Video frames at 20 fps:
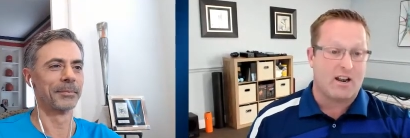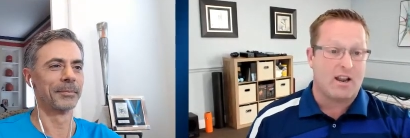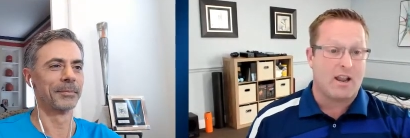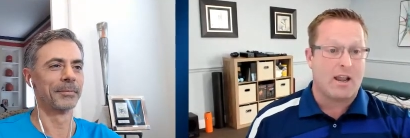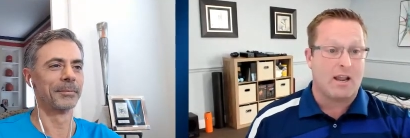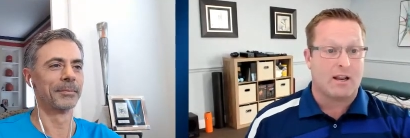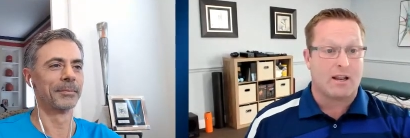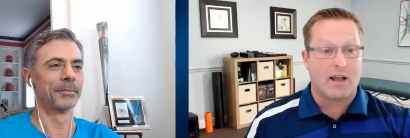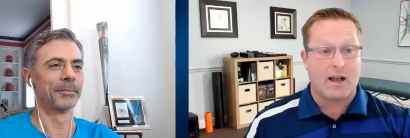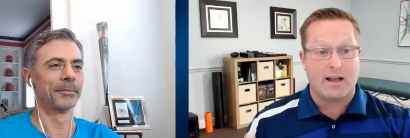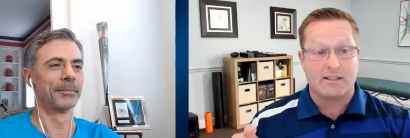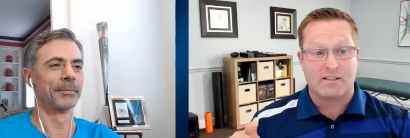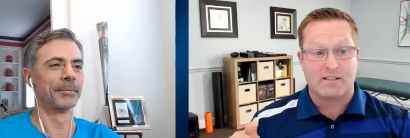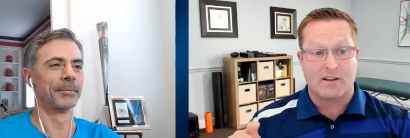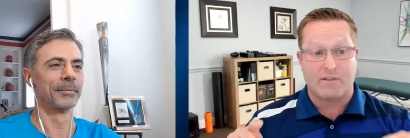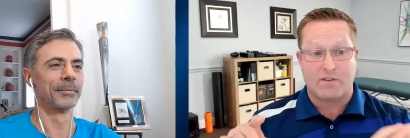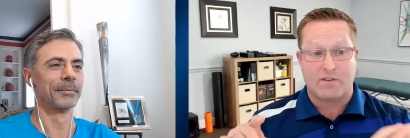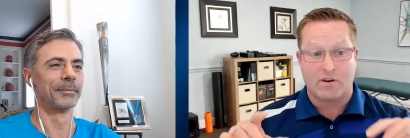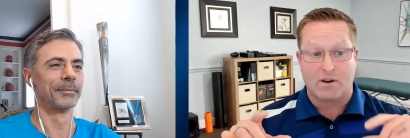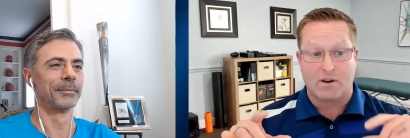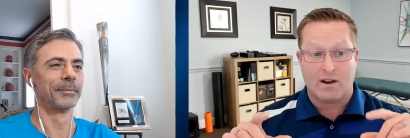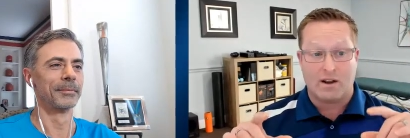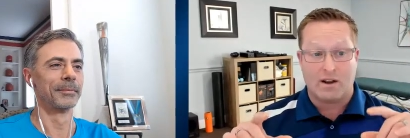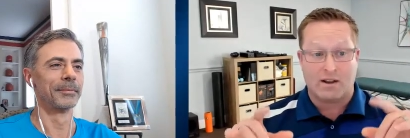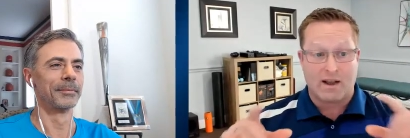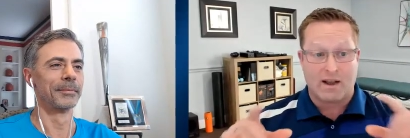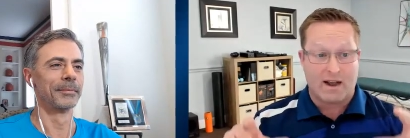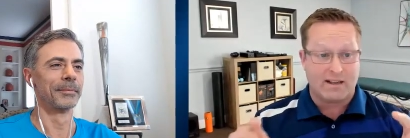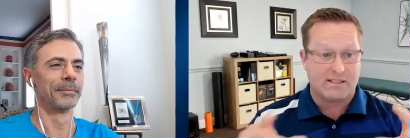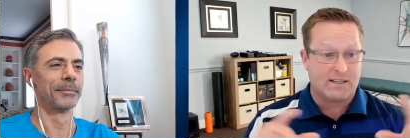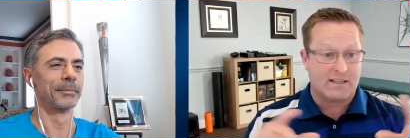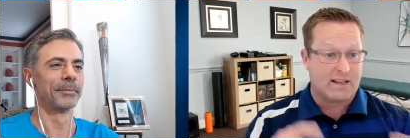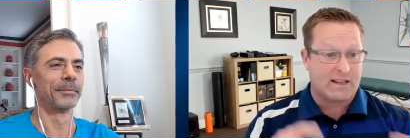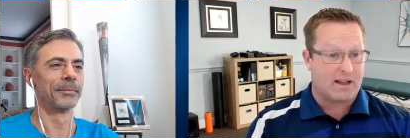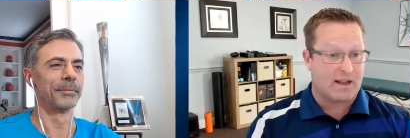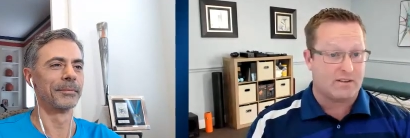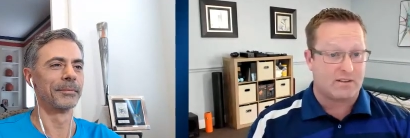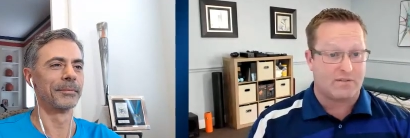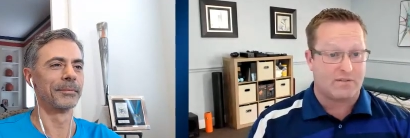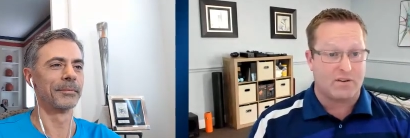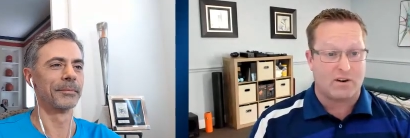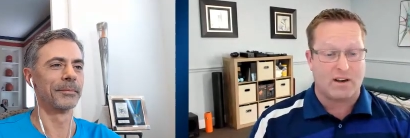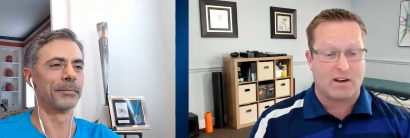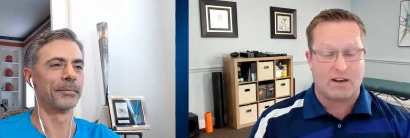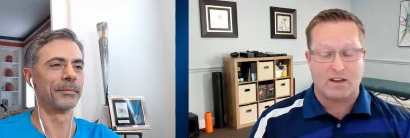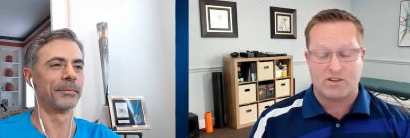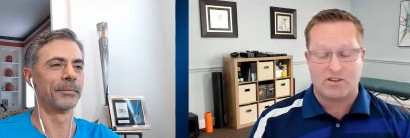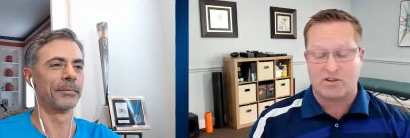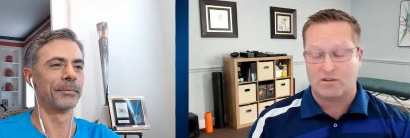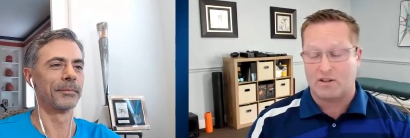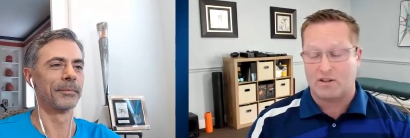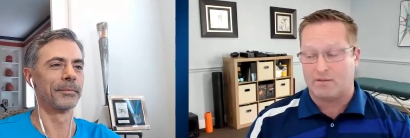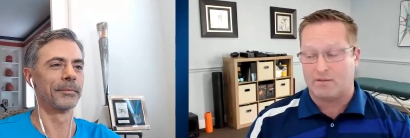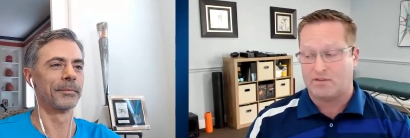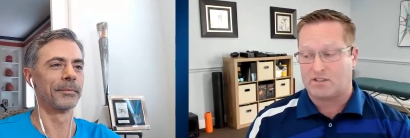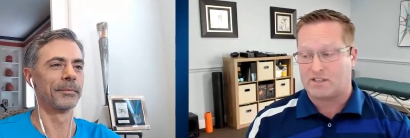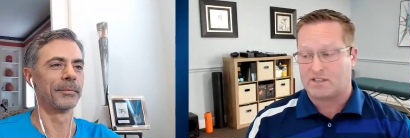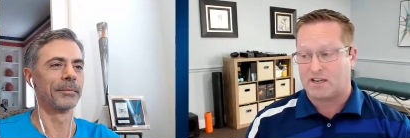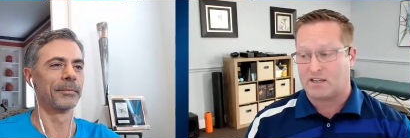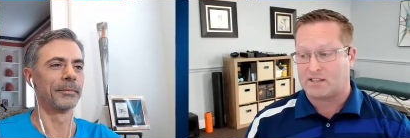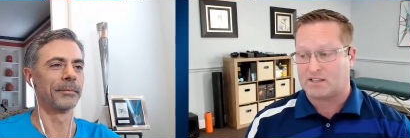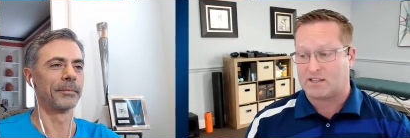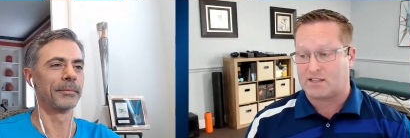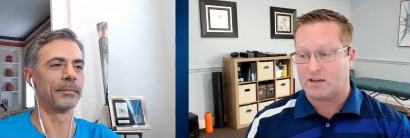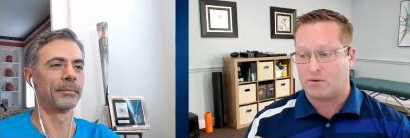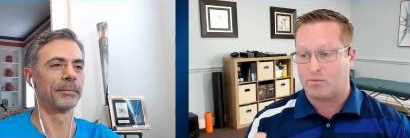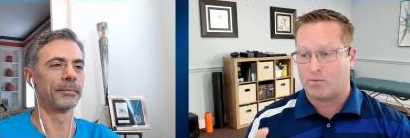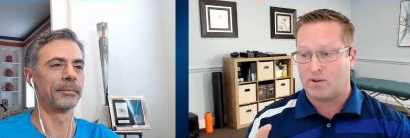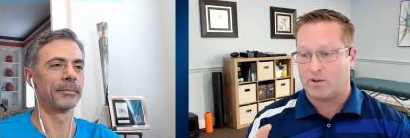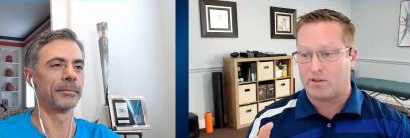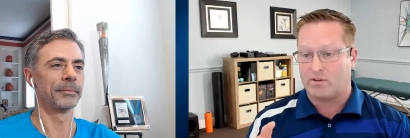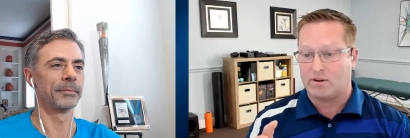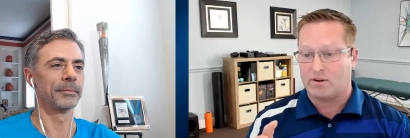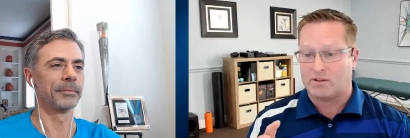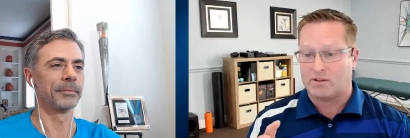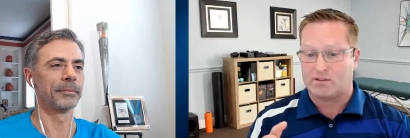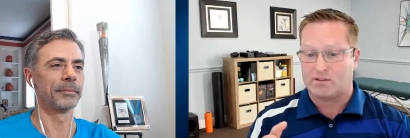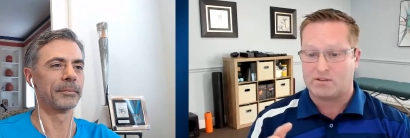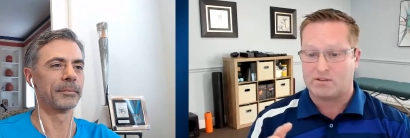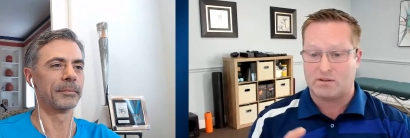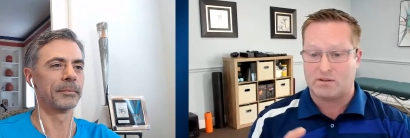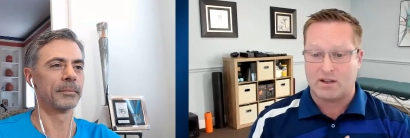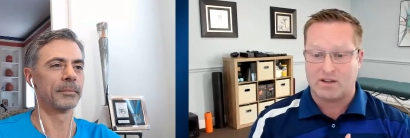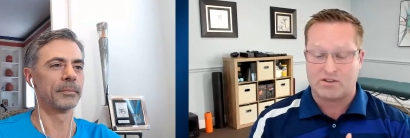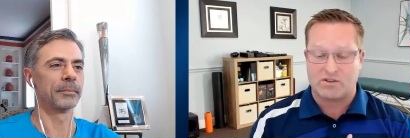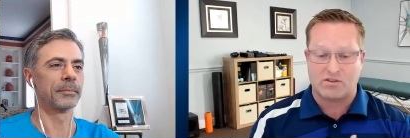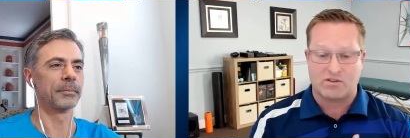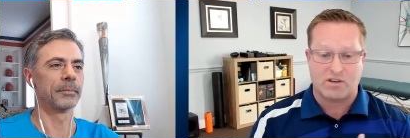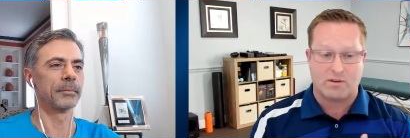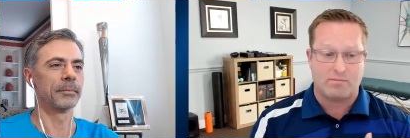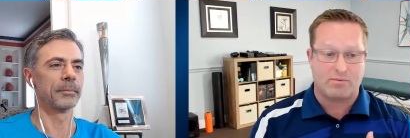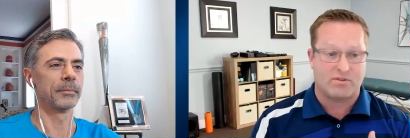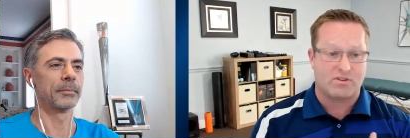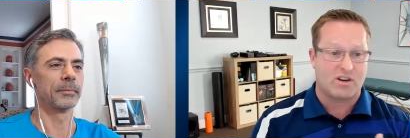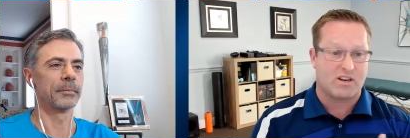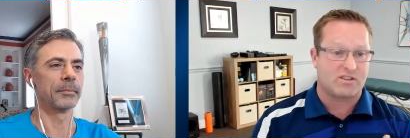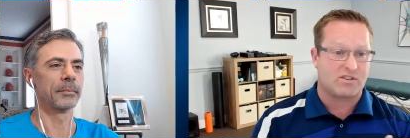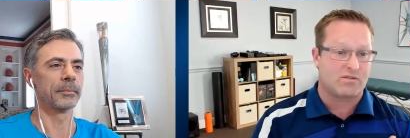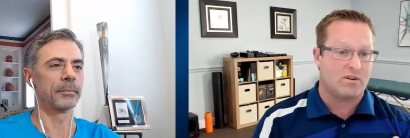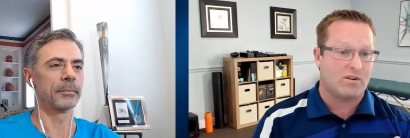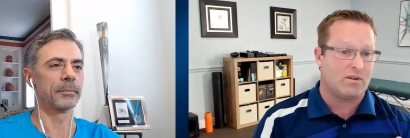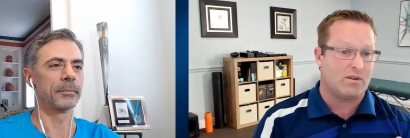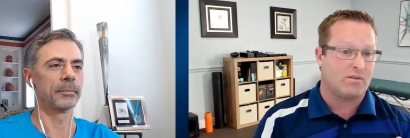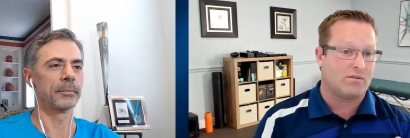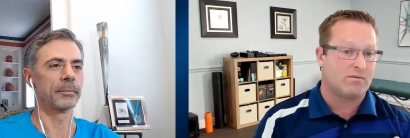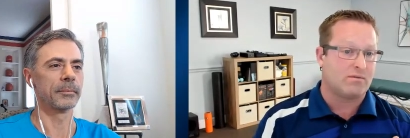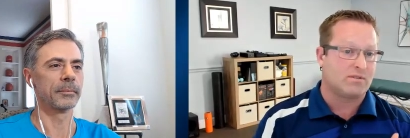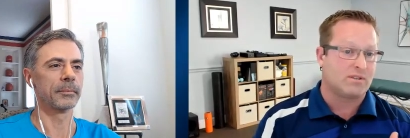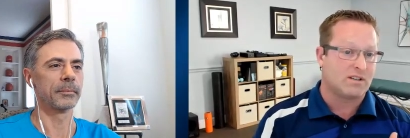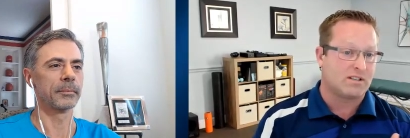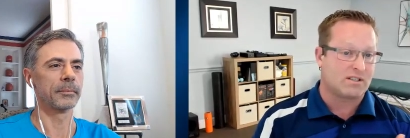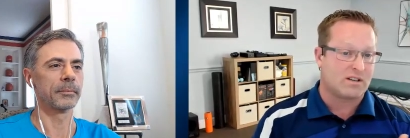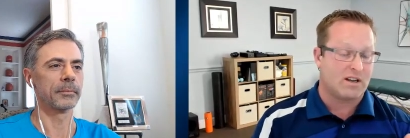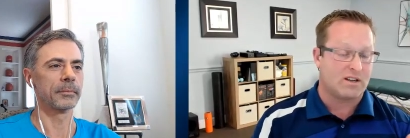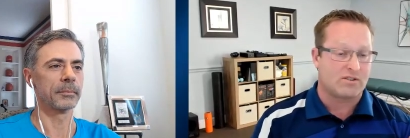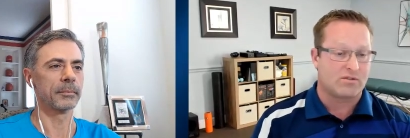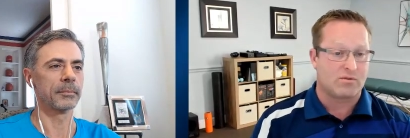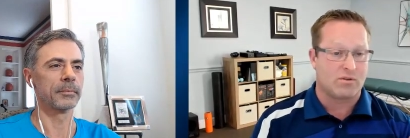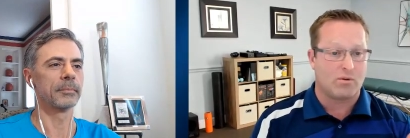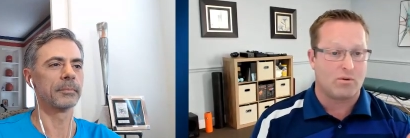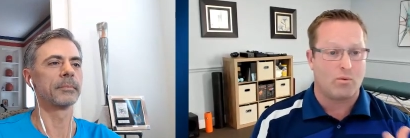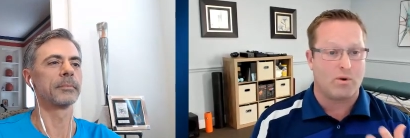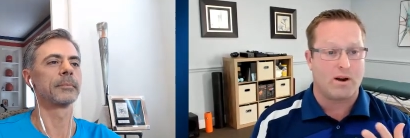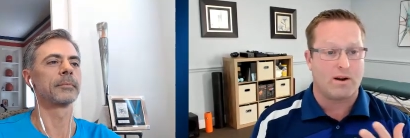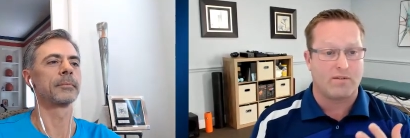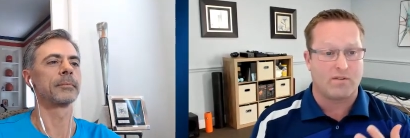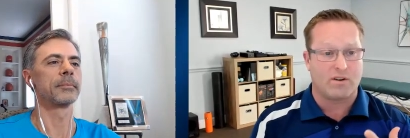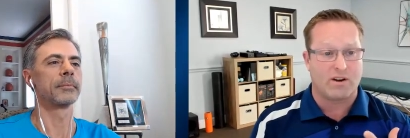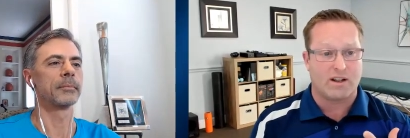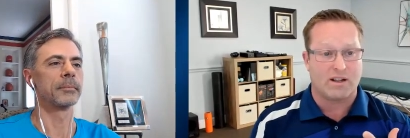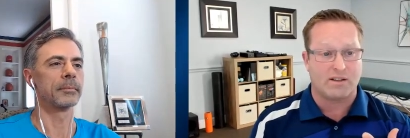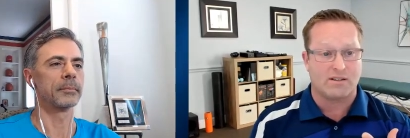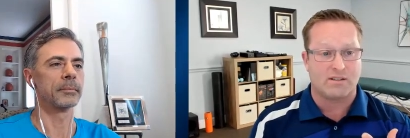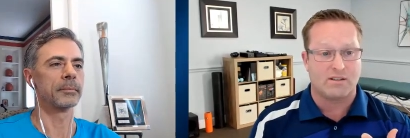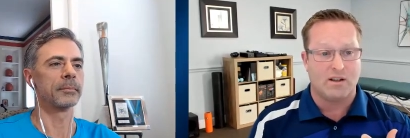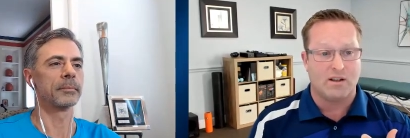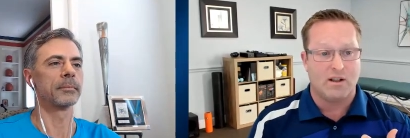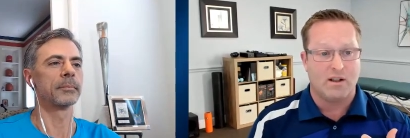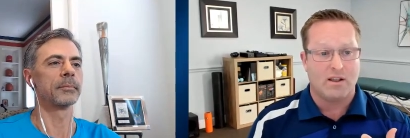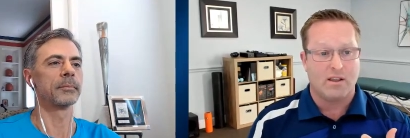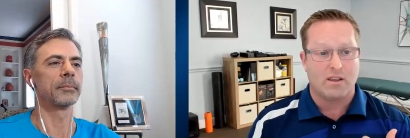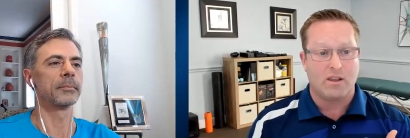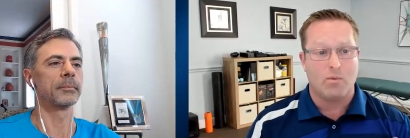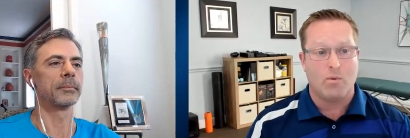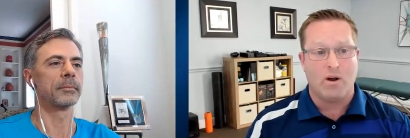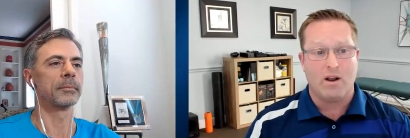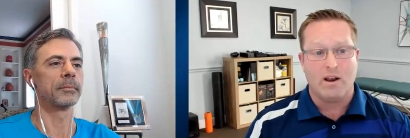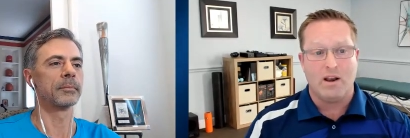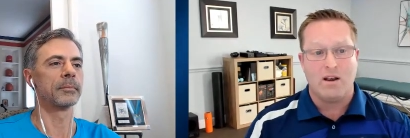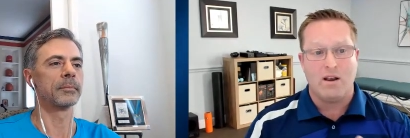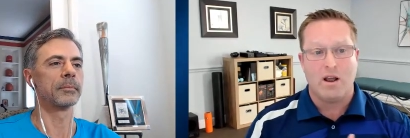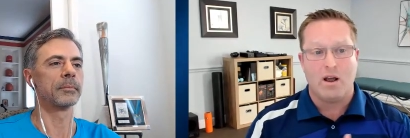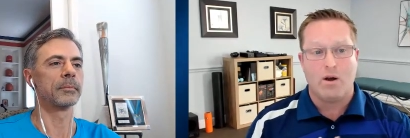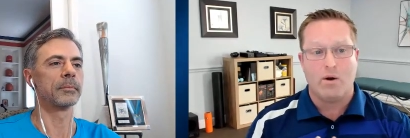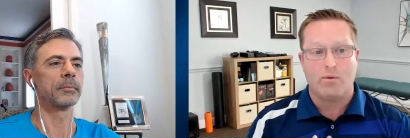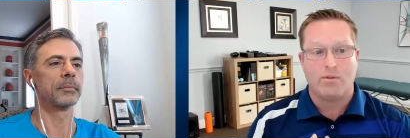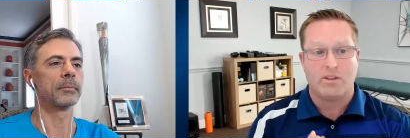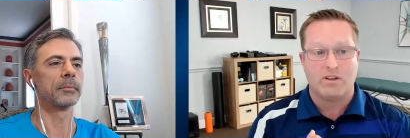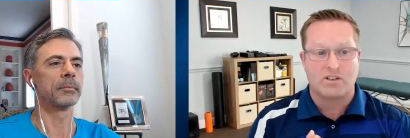Speaker 1: And, guys, if you're getting guys and gals, if you're going to get your levels tested, whether it's estrogen, progesterone, testosterone, whatever it is, you want to know the